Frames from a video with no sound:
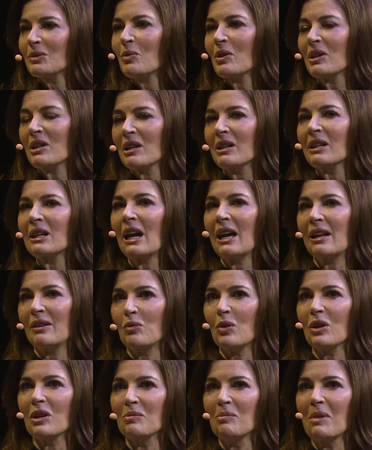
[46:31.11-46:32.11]
One
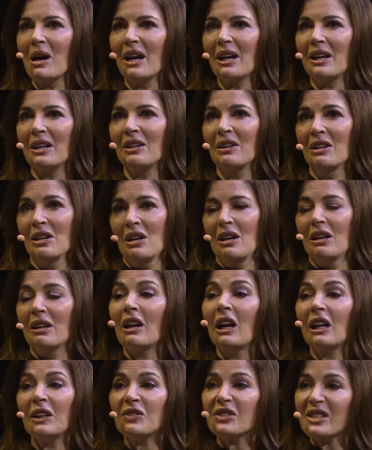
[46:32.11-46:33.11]
of my
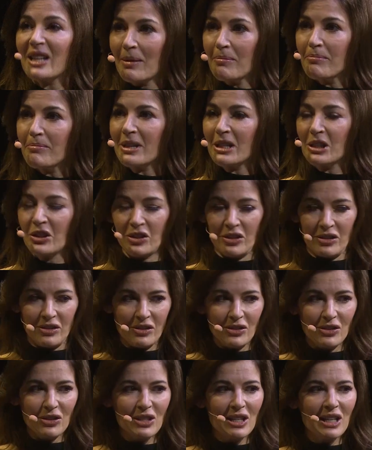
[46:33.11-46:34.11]
life's
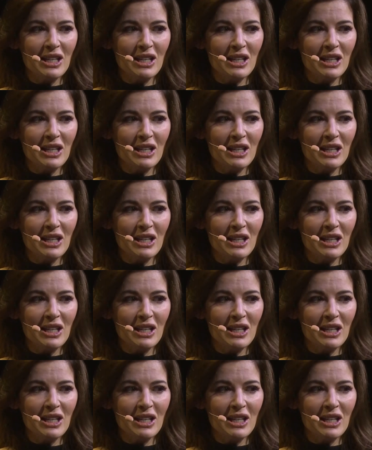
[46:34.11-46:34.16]
ambitions